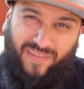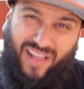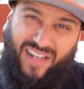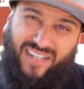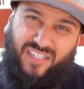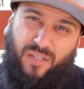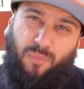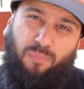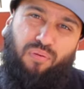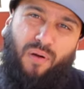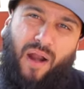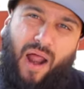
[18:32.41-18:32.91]

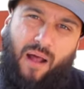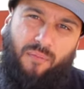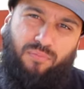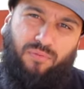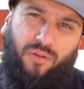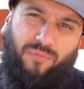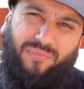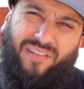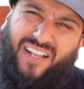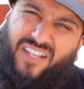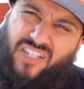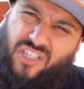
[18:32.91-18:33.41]
That's the
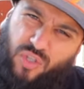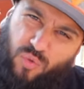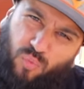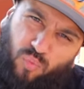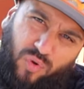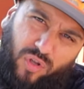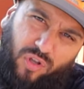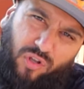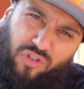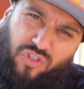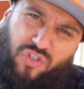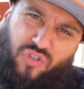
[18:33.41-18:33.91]
problem. That's the
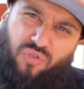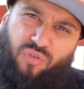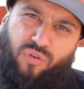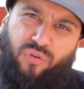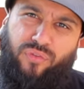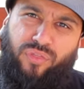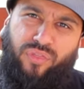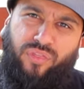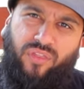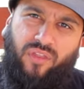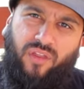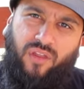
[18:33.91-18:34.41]
real
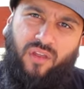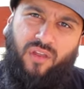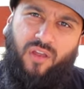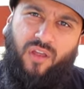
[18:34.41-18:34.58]
truth.